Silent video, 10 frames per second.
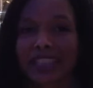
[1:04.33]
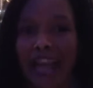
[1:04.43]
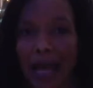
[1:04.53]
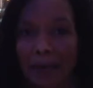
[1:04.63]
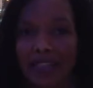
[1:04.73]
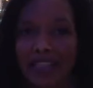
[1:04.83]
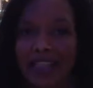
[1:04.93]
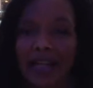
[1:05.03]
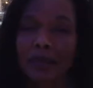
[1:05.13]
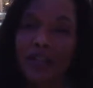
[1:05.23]
really happens.
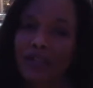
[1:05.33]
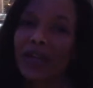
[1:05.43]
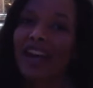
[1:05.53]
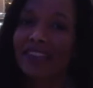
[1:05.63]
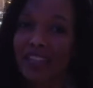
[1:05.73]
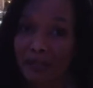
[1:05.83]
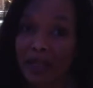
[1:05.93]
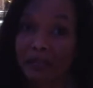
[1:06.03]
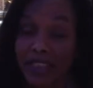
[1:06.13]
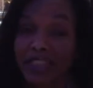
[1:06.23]
But if you have a
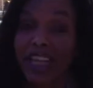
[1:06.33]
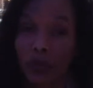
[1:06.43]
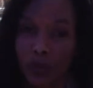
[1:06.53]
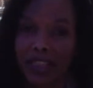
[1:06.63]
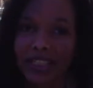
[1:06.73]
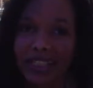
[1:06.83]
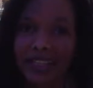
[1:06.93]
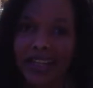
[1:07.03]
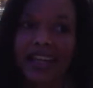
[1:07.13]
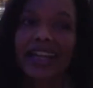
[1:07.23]
commitment like we did,
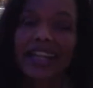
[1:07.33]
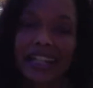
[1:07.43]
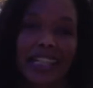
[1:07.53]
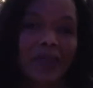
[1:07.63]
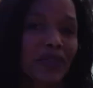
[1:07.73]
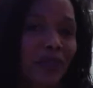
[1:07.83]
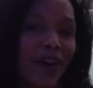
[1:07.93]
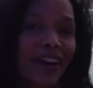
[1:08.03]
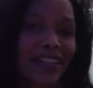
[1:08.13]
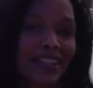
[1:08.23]
it keeps you
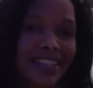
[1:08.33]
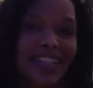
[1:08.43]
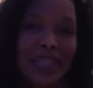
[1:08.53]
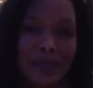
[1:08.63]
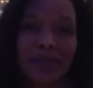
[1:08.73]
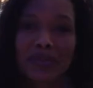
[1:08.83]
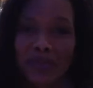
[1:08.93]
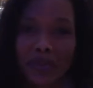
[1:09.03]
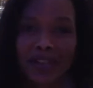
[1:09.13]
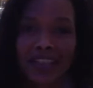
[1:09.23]
honest and it keeps you
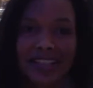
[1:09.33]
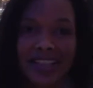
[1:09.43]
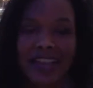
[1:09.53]
focused.